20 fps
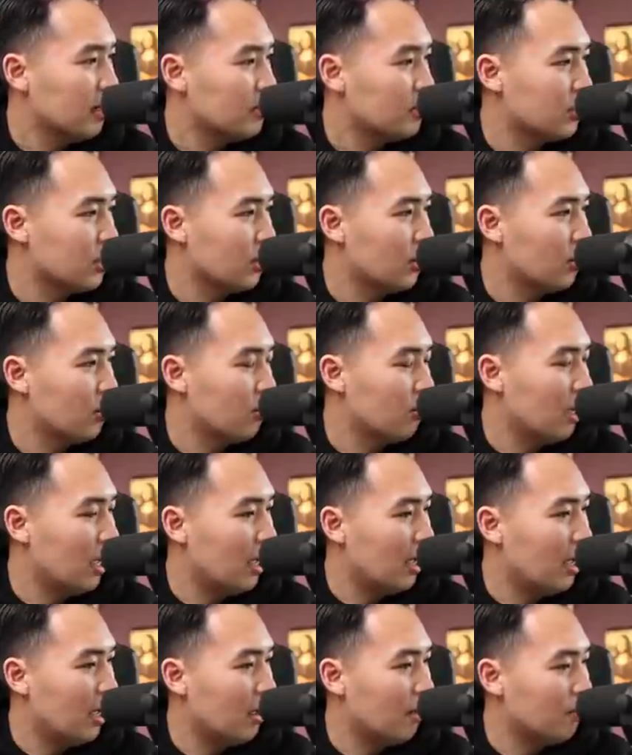So,
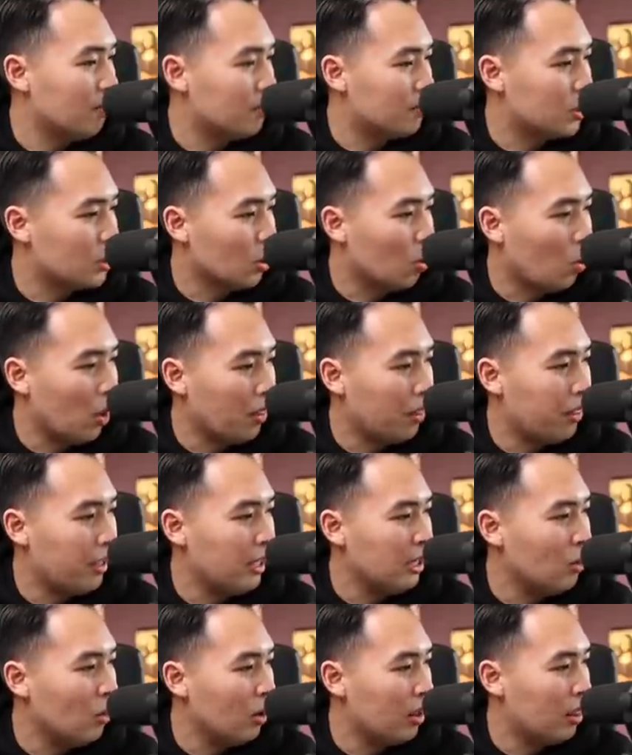um, so one
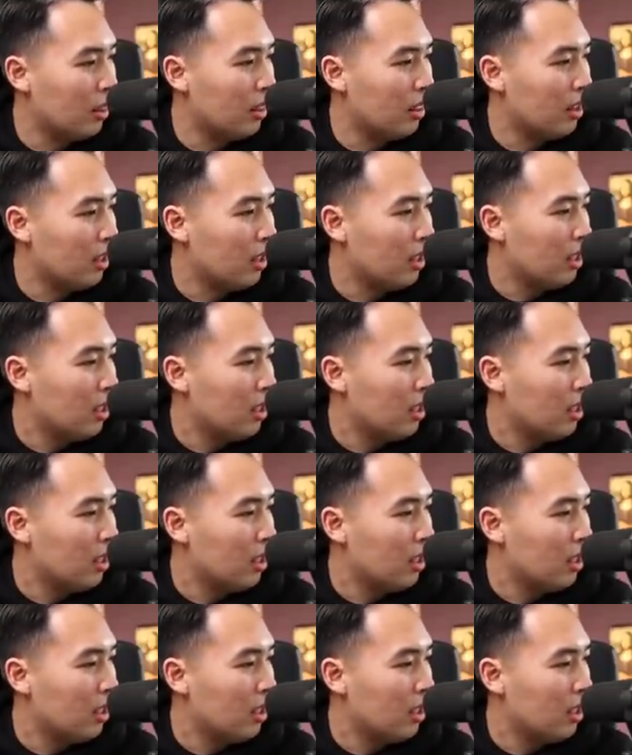thing with